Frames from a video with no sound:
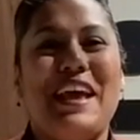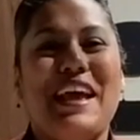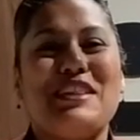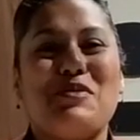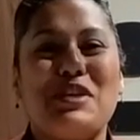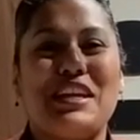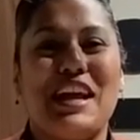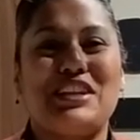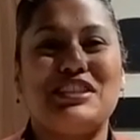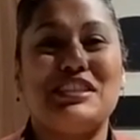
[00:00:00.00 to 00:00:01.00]
and then we can
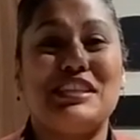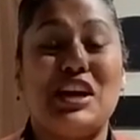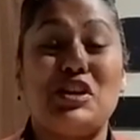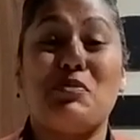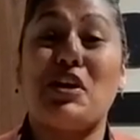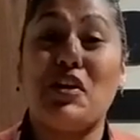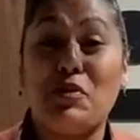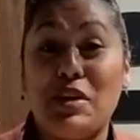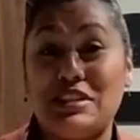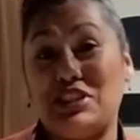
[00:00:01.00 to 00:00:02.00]
actually tell you about
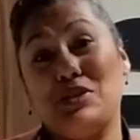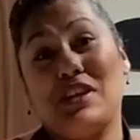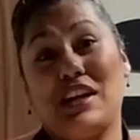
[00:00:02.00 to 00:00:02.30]
other ways that you could